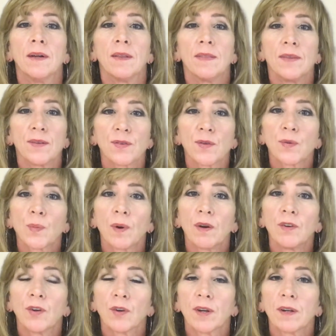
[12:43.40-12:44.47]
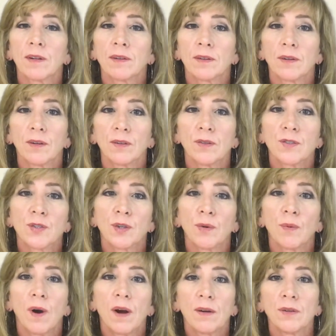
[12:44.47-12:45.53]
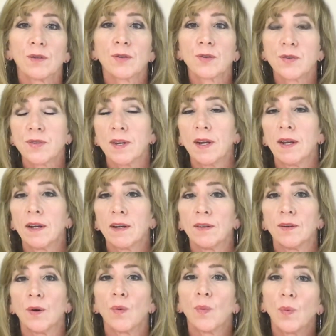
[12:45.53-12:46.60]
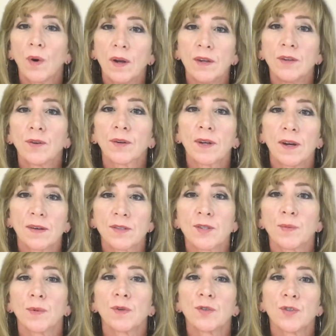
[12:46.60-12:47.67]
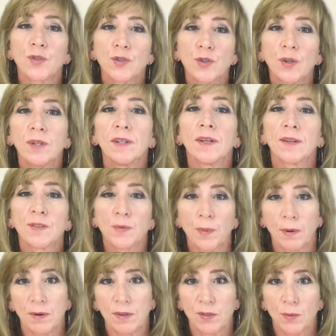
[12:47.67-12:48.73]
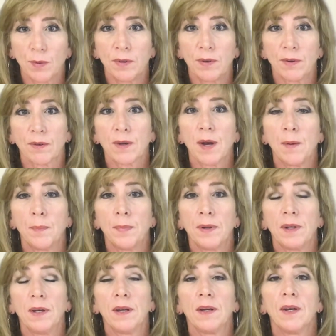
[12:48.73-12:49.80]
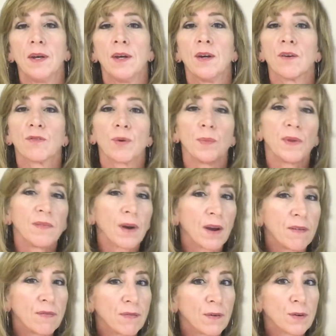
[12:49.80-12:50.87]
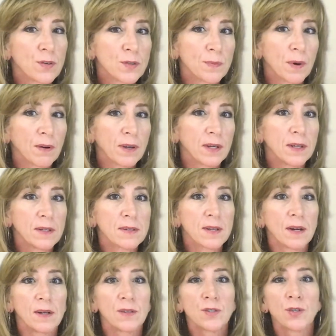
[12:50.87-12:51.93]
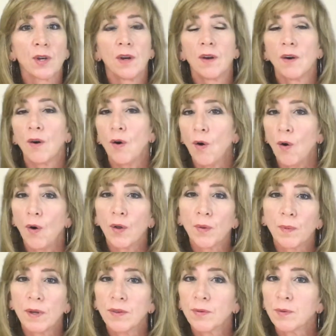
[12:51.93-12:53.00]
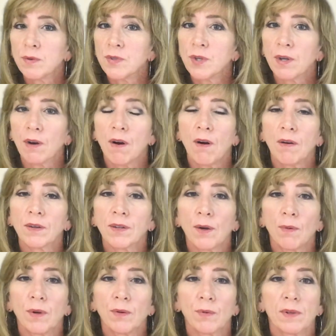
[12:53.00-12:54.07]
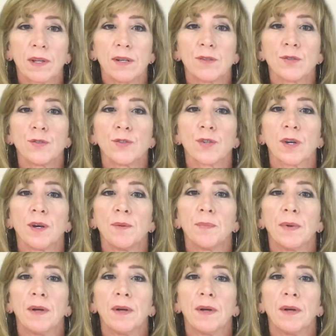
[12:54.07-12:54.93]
This is where you're going to learn to understand what your customers should experience with your company, from the very first marketing touch all the way through to your ongoing relationship.